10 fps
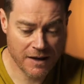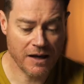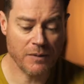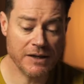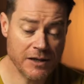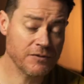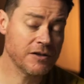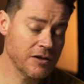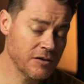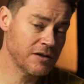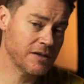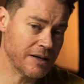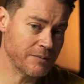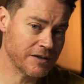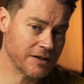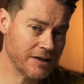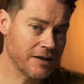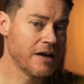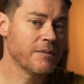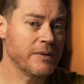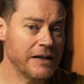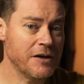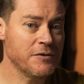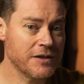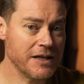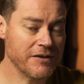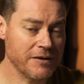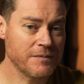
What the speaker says: And we need to reduce the temperature below zero